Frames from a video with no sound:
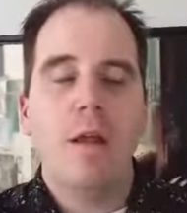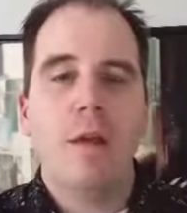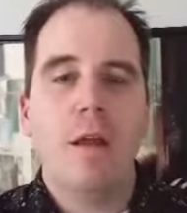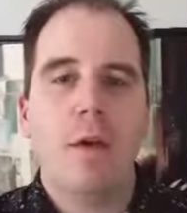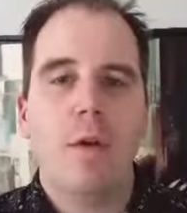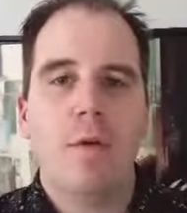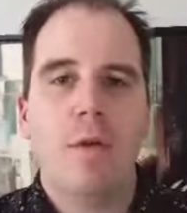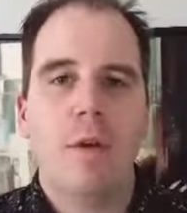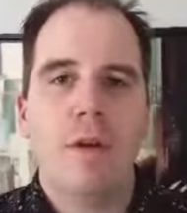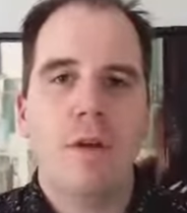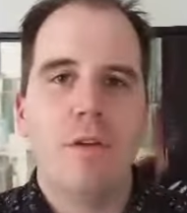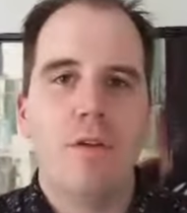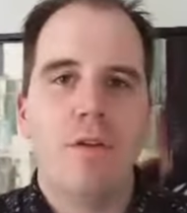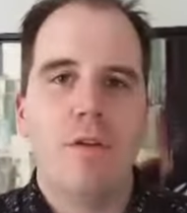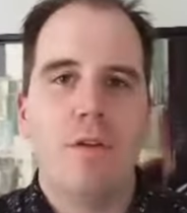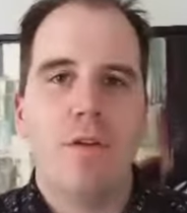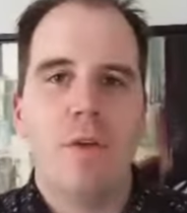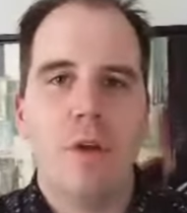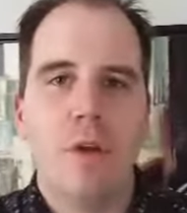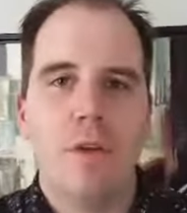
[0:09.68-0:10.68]
Now, when I
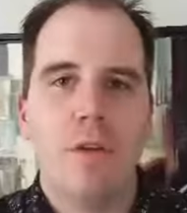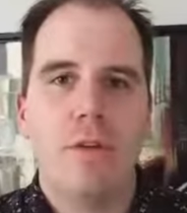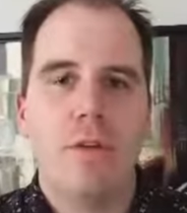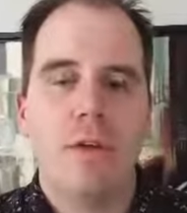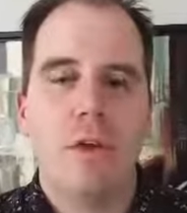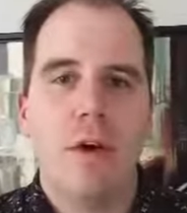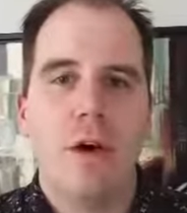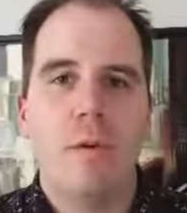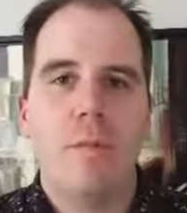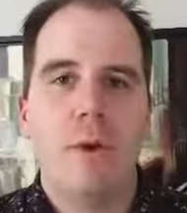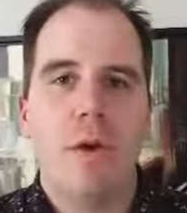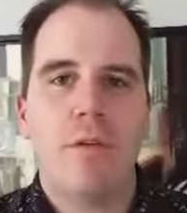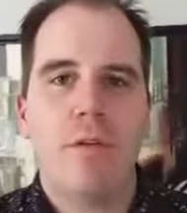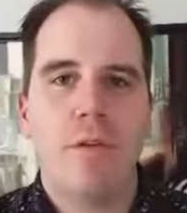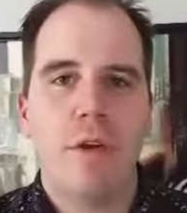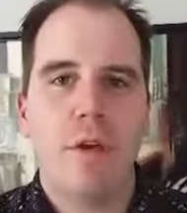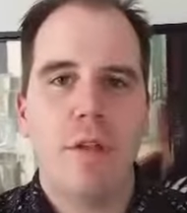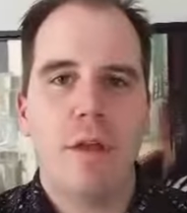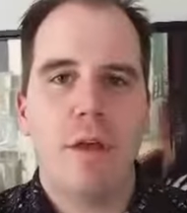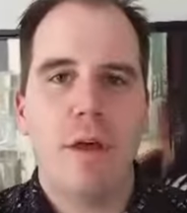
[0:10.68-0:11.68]
joined, um, I
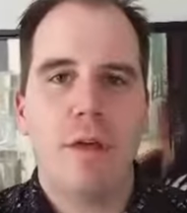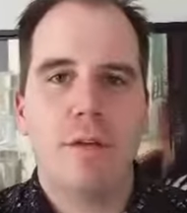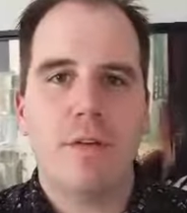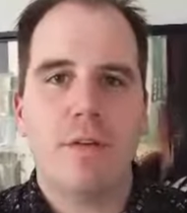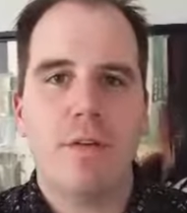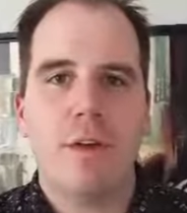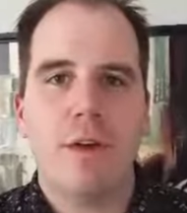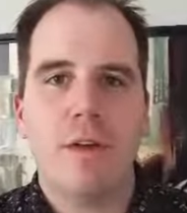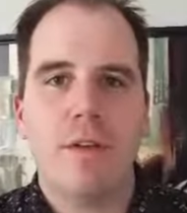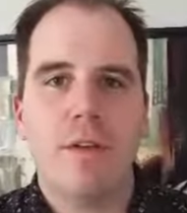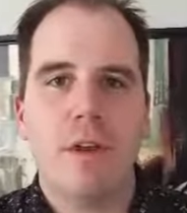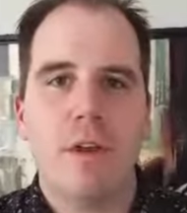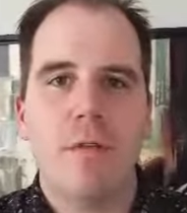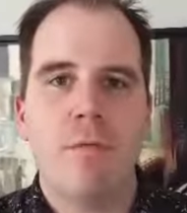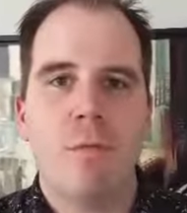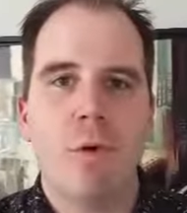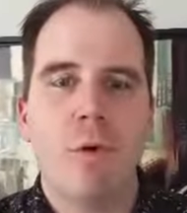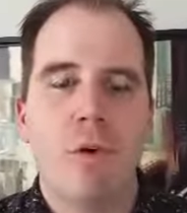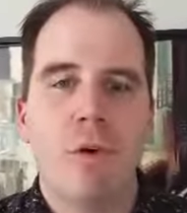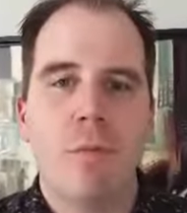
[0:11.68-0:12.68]
saw that uh,
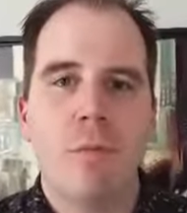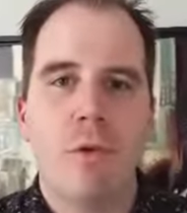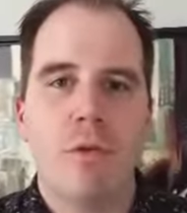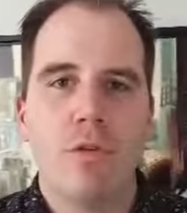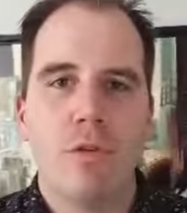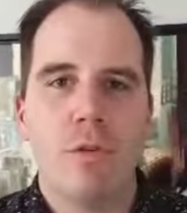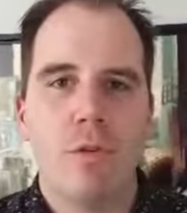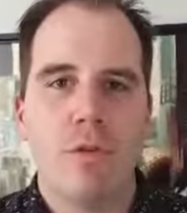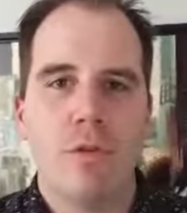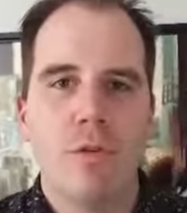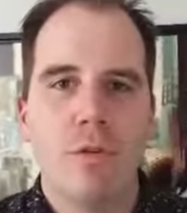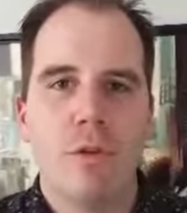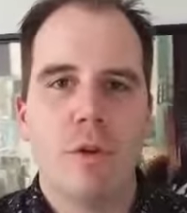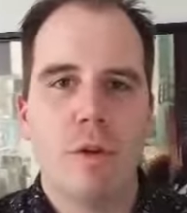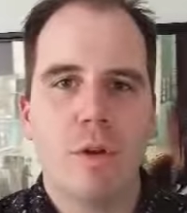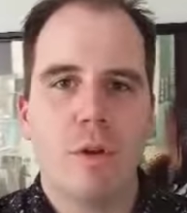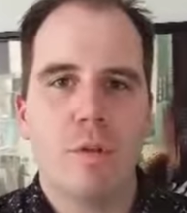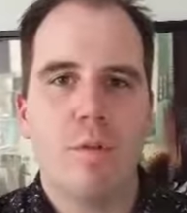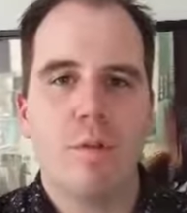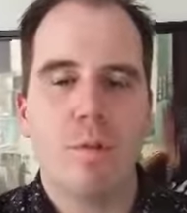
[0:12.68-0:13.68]
Dave Moser was
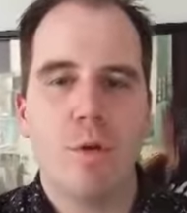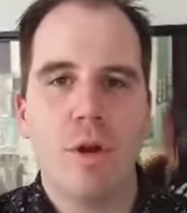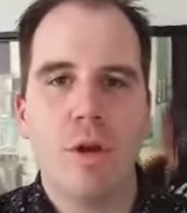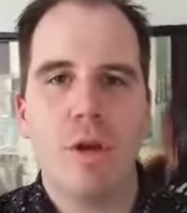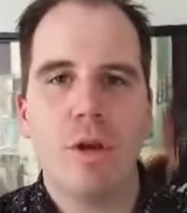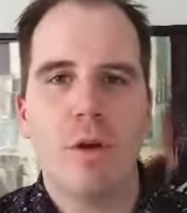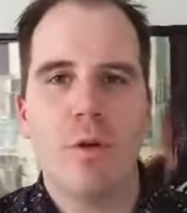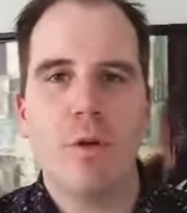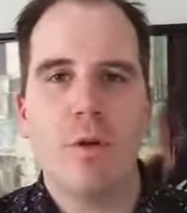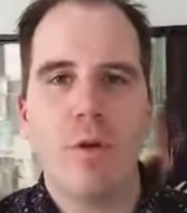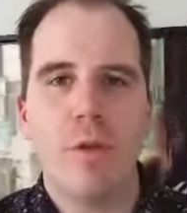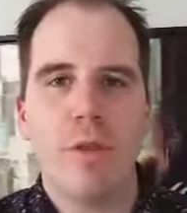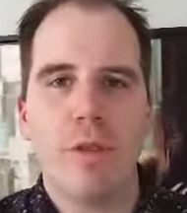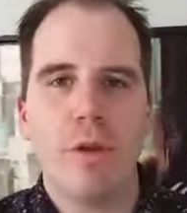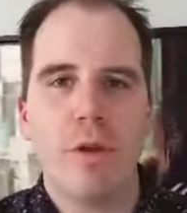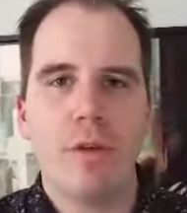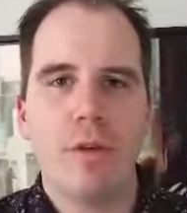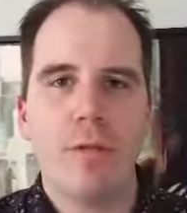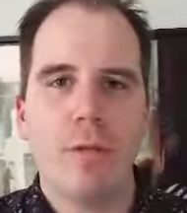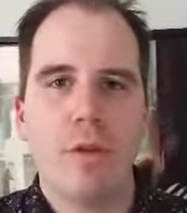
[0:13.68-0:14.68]
doing pretty cool
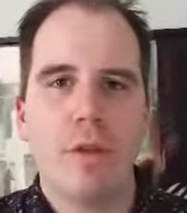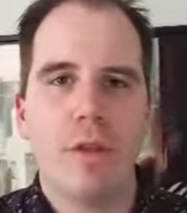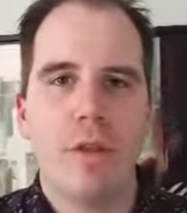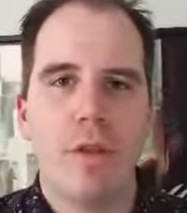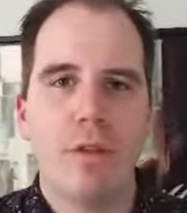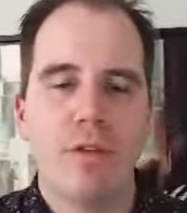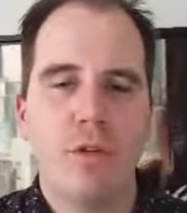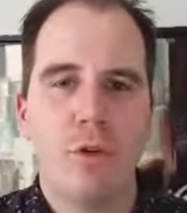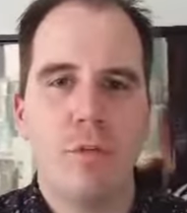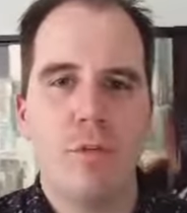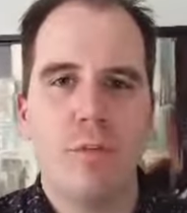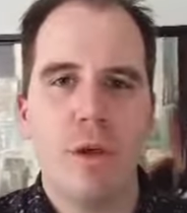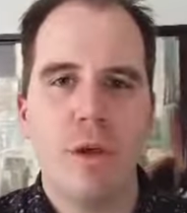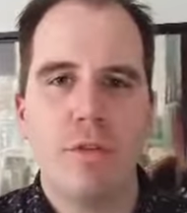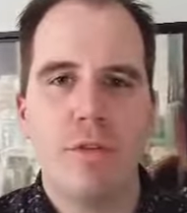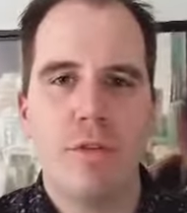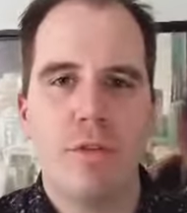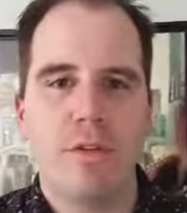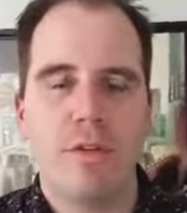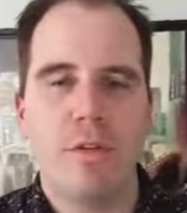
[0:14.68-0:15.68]
things with his own
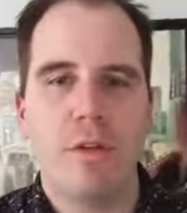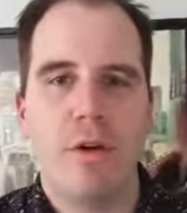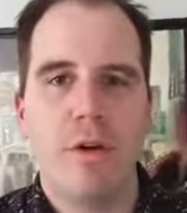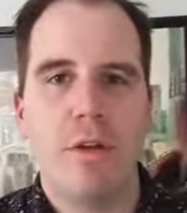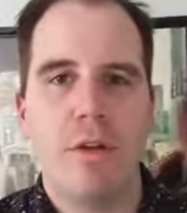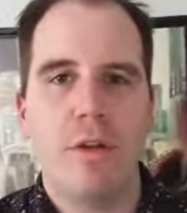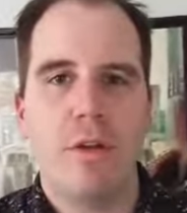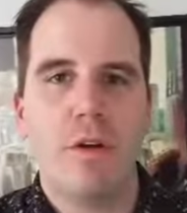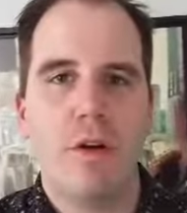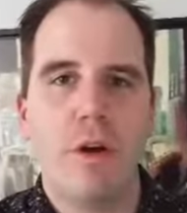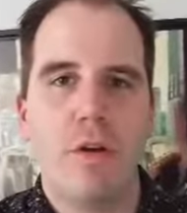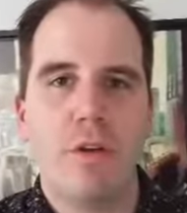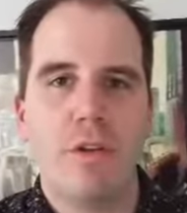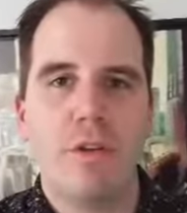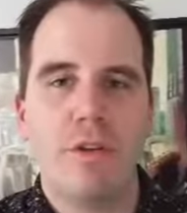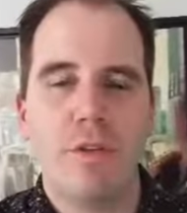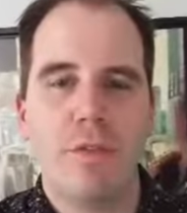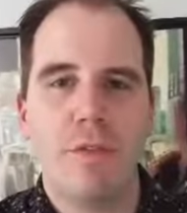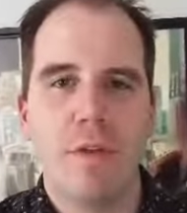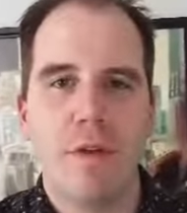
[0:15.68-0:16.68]
business and all the all
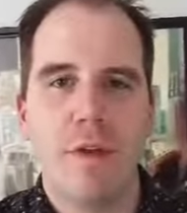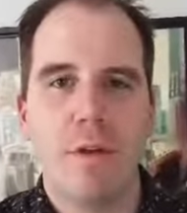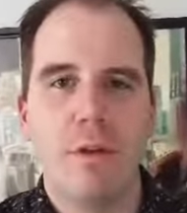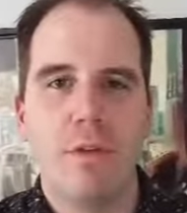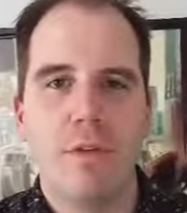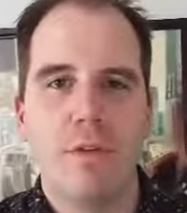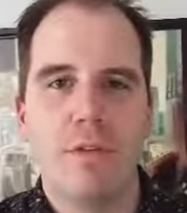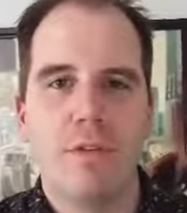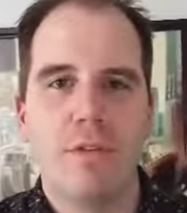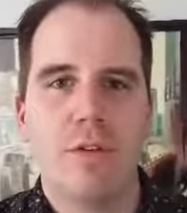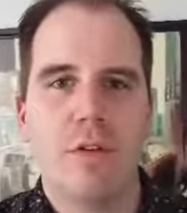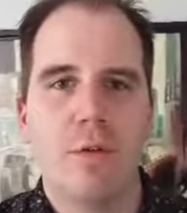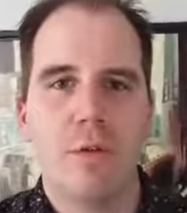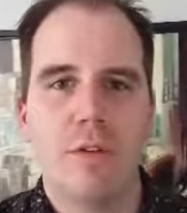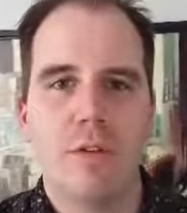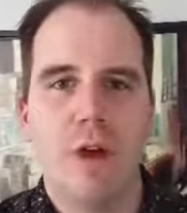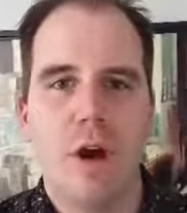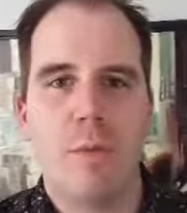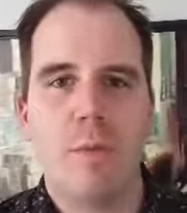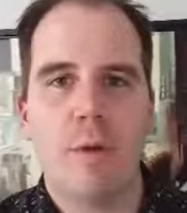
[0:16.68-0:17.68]
the stuff that he was
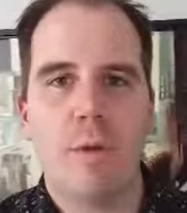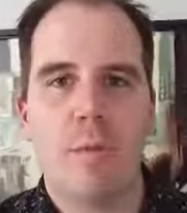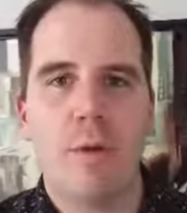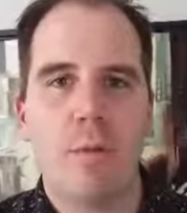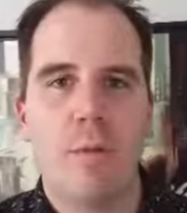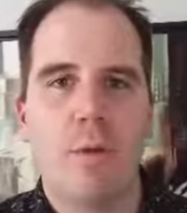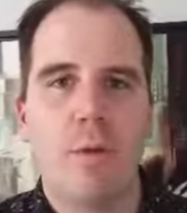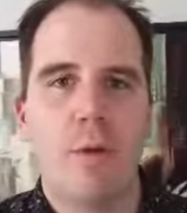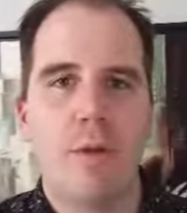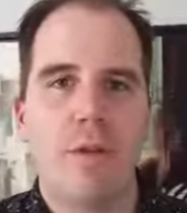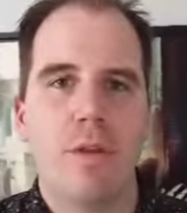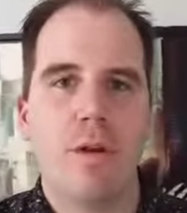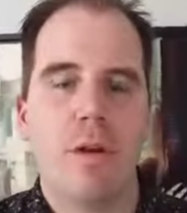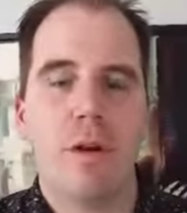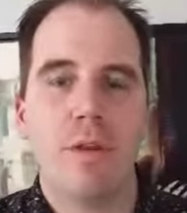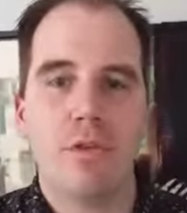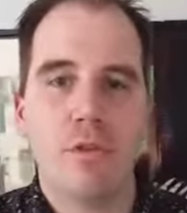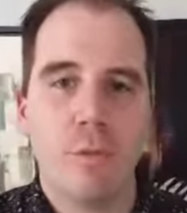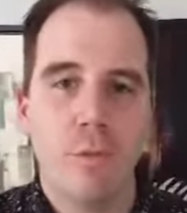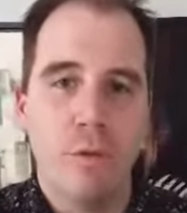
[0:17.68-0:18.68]
was helping people with
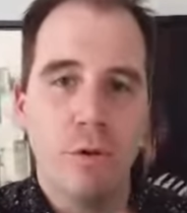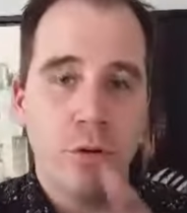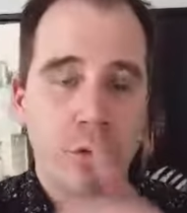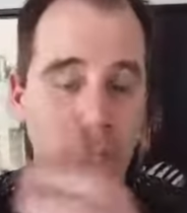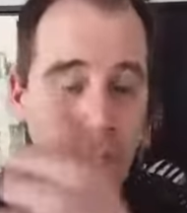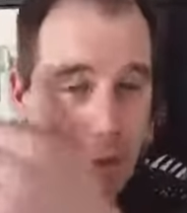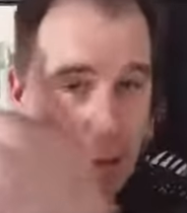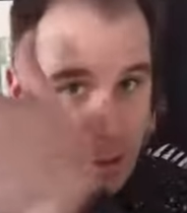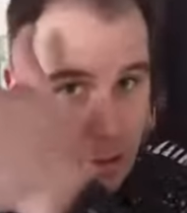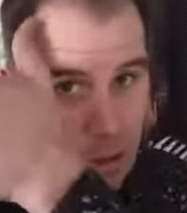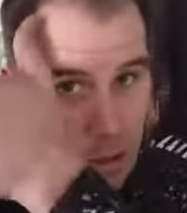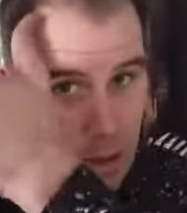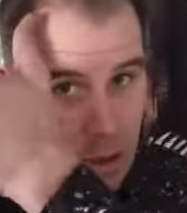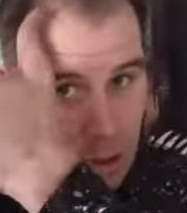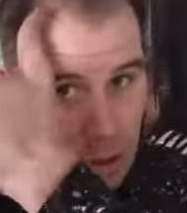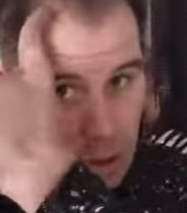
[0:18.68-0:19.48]
entrepreneurially